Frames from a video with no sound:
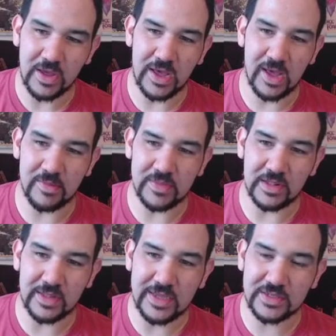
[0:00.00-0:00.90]

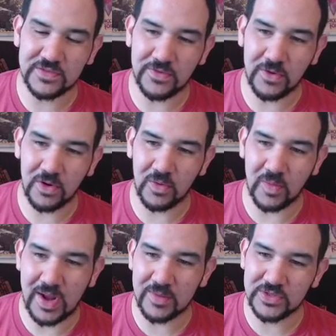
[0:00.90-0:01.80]
The links for
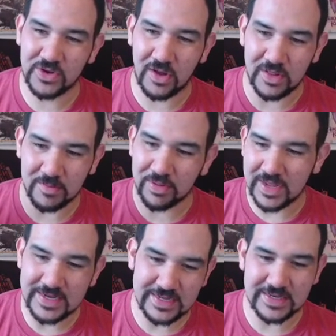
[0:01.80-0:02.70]
what I was calling
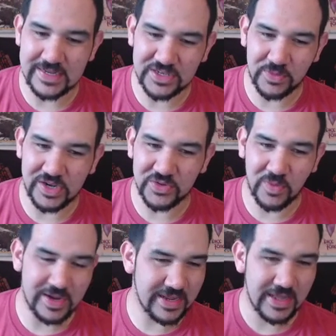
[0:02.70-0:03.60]
Play D&D
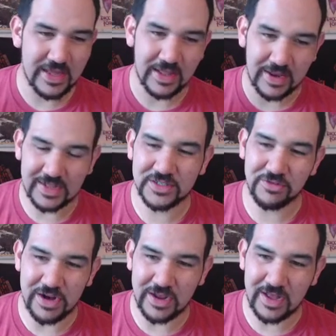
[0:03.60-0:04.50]
2020, lots of
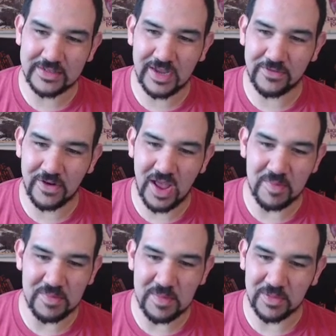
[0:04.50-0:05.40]
great content for
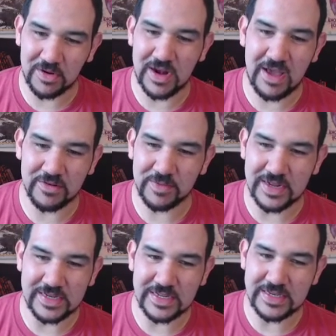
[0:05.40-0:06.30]
helping people learn how to
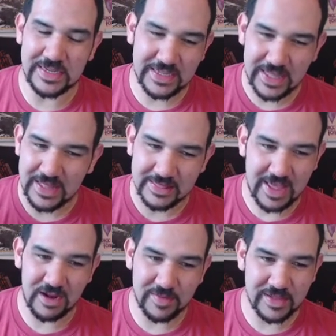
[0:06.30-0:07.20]
play D&D,
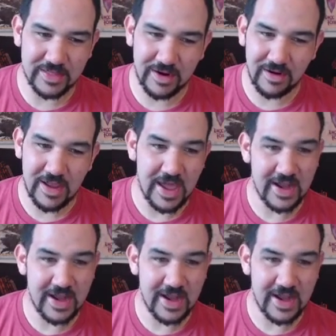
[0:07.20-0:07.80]
that'll be in there.